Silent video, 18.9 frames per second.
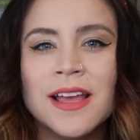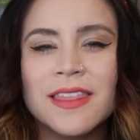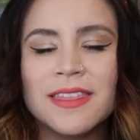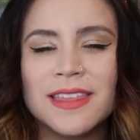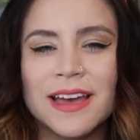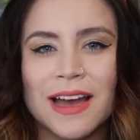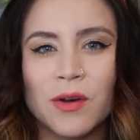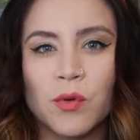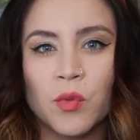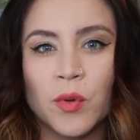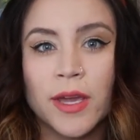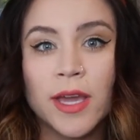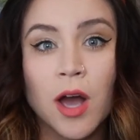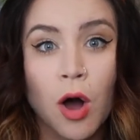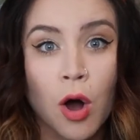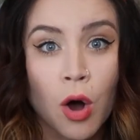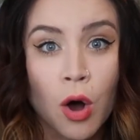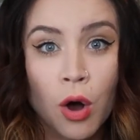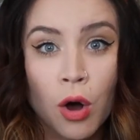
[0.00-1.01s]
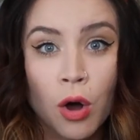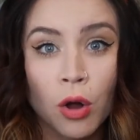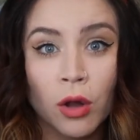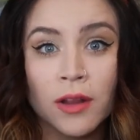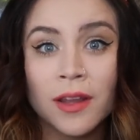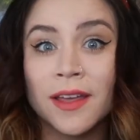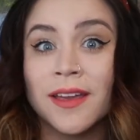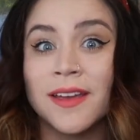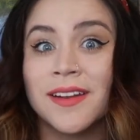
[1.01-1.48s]
that we
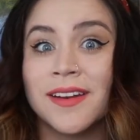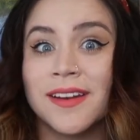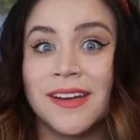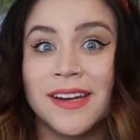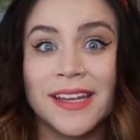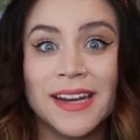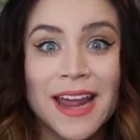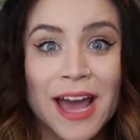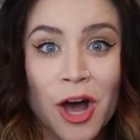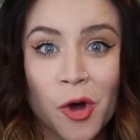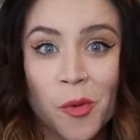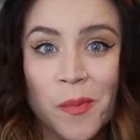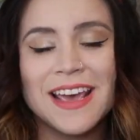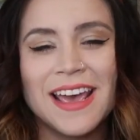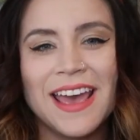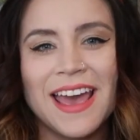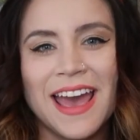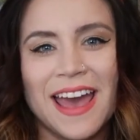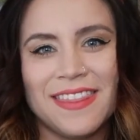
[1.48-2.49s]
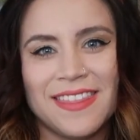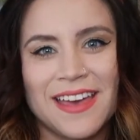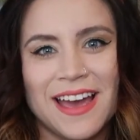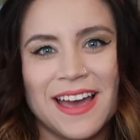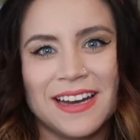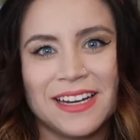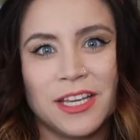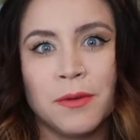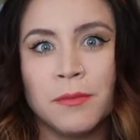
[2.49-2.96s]
all need help and
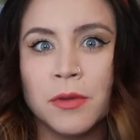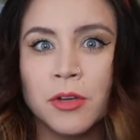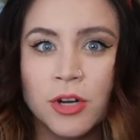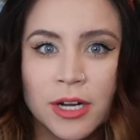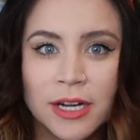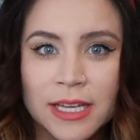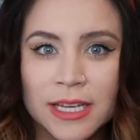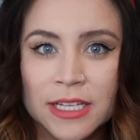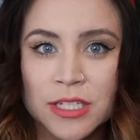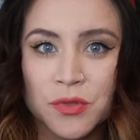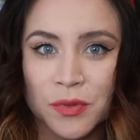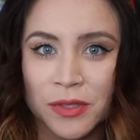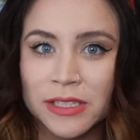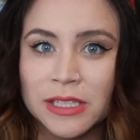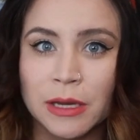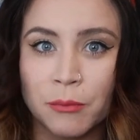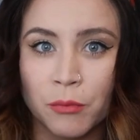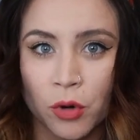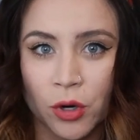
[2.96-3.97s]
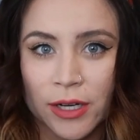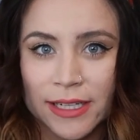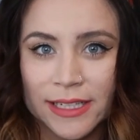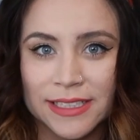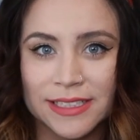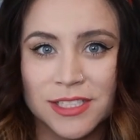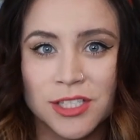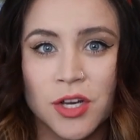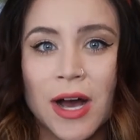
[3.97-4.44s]
that community is really
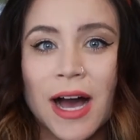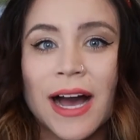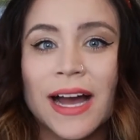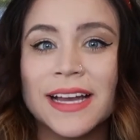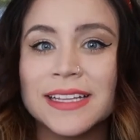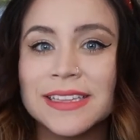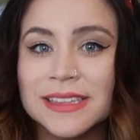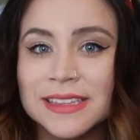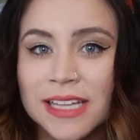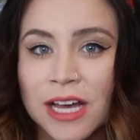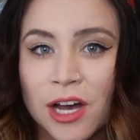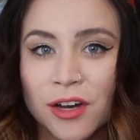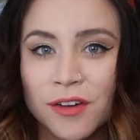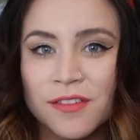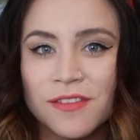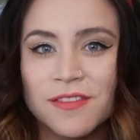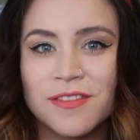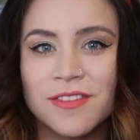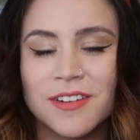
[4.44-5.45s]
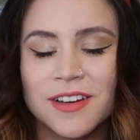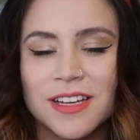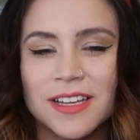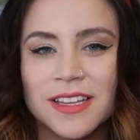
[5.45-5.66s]
important. So I love